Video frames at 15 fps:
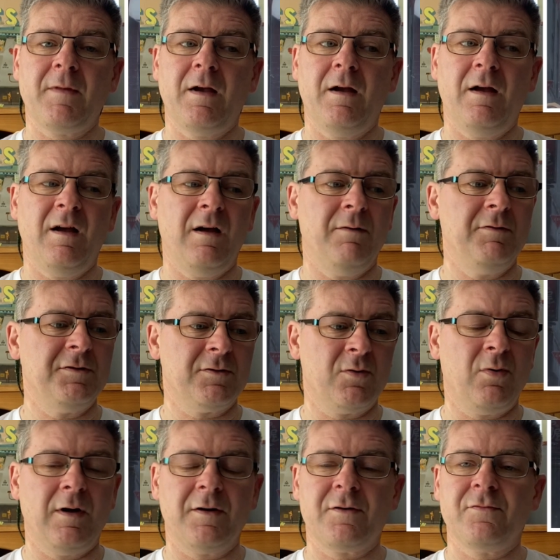I was
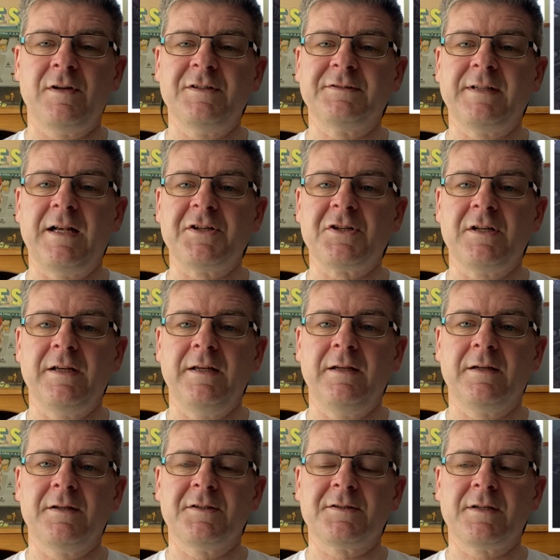quite crushed actually,
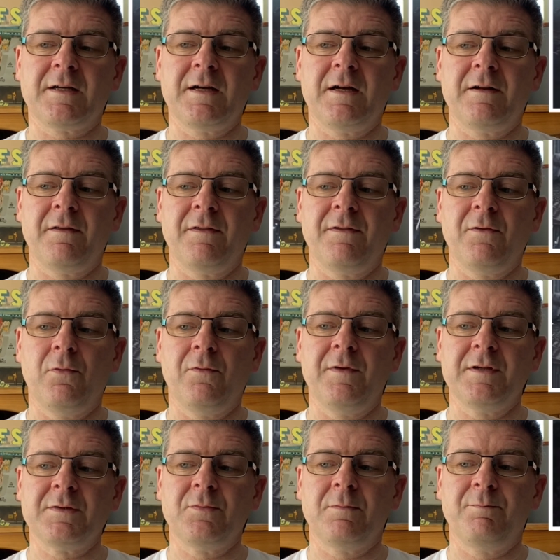because I kind of thought
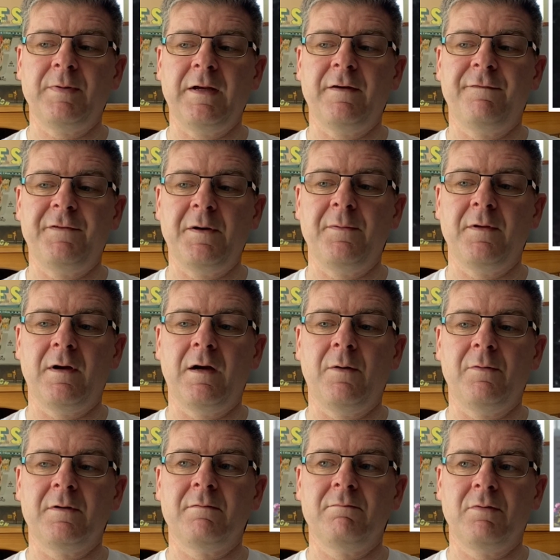this would be a film that I
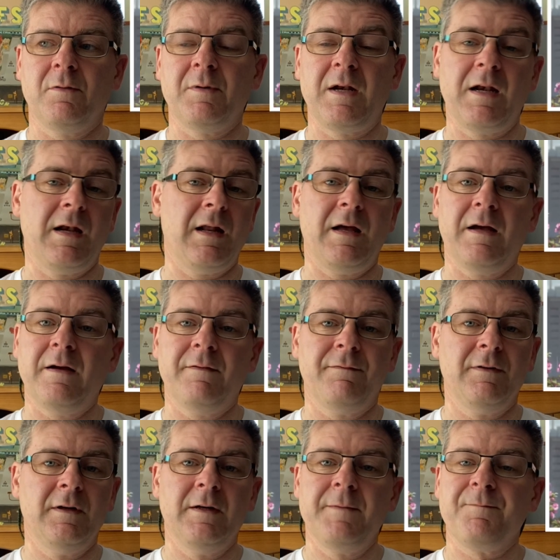would love.
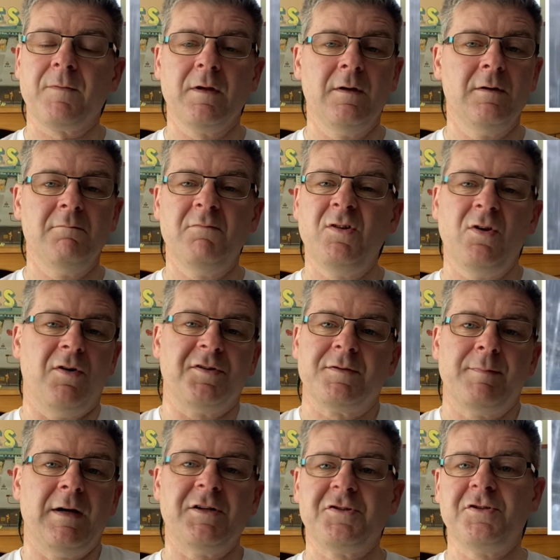Not as
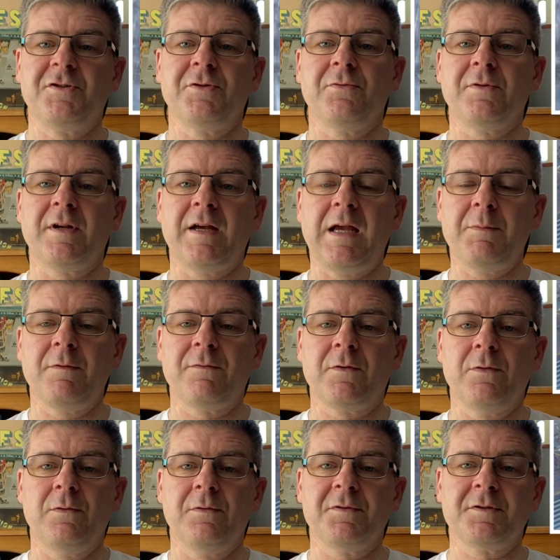much as Your Name, of
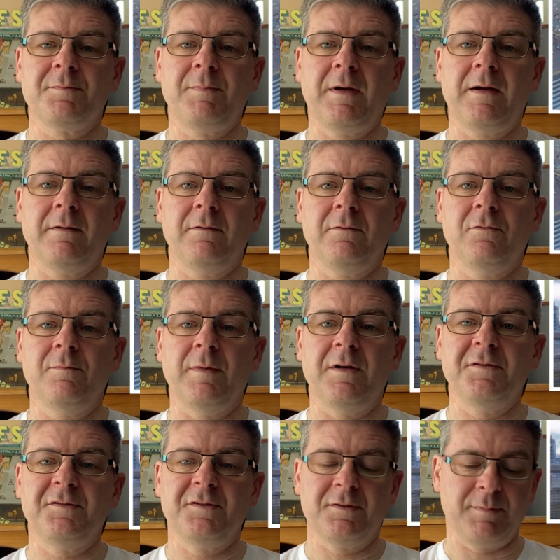course, but
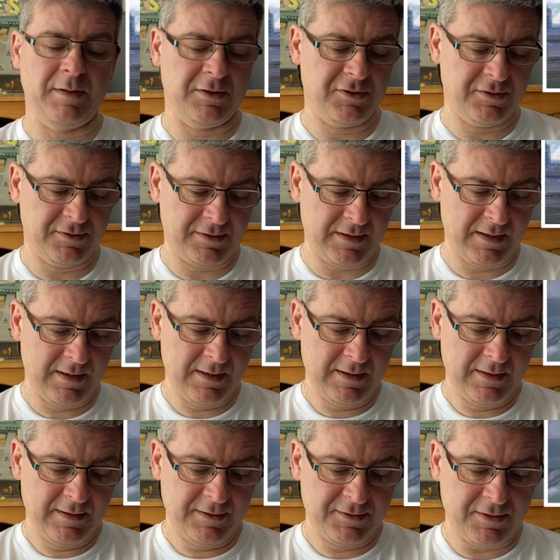almost as much as it.
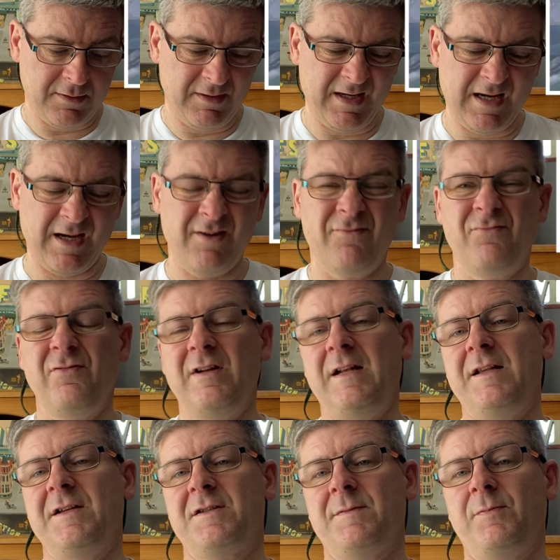So yeah, really
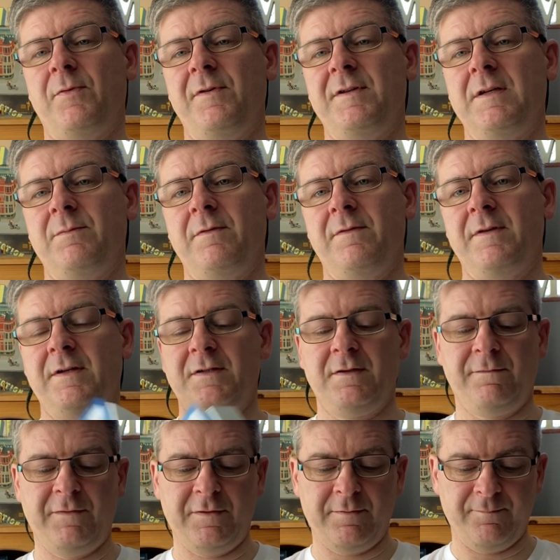disappointed with this
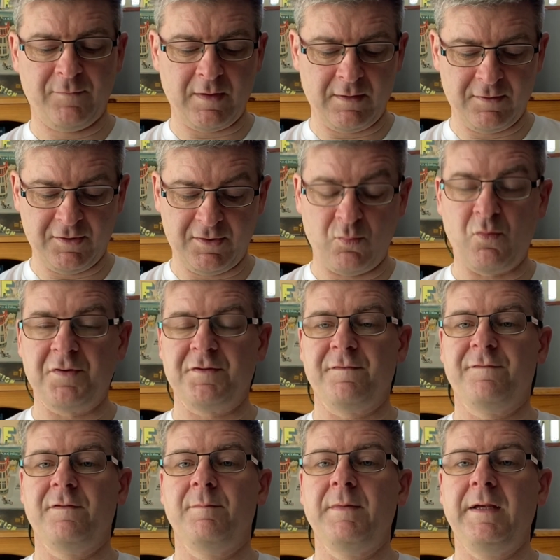film. Just wasn't
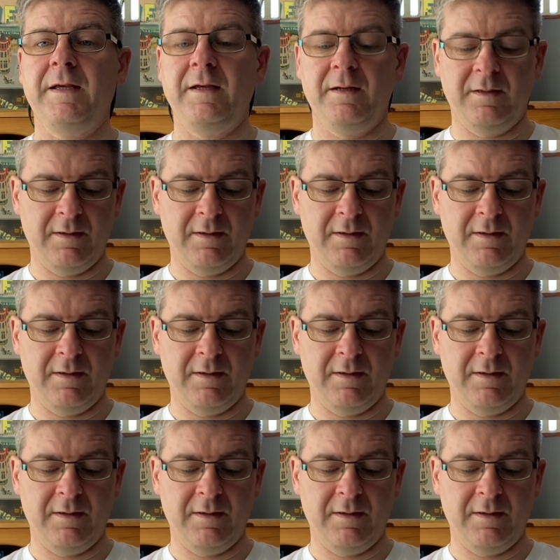for me.